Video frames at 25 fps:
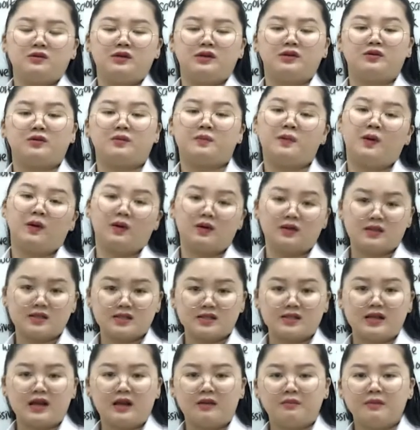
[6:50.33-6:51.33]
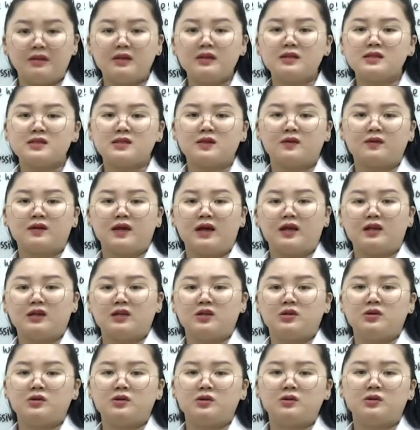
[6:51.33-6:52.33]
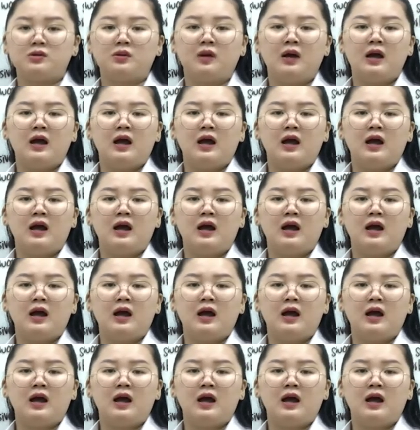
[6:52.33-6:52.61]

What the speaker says: the reported statement, so that you